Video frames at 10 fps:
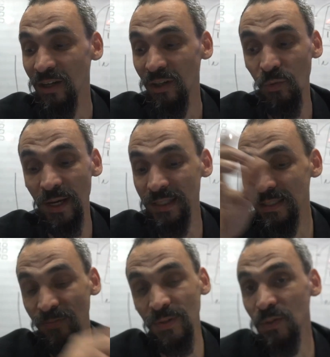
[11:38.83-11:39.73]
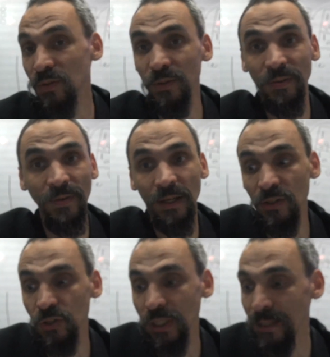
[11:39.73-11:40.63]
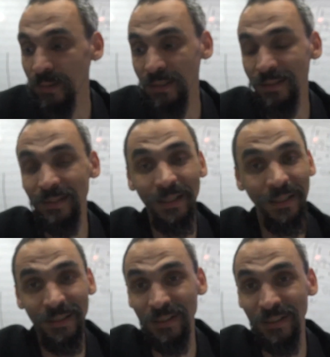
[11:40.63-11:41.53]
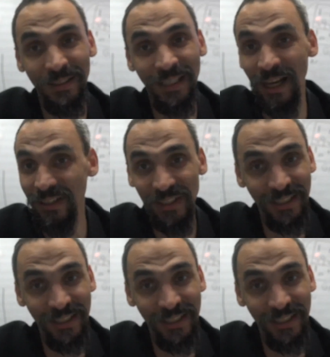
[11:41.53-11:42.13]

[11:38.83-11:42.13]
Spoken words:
Otherwise, if you cannot sleep, it sucks.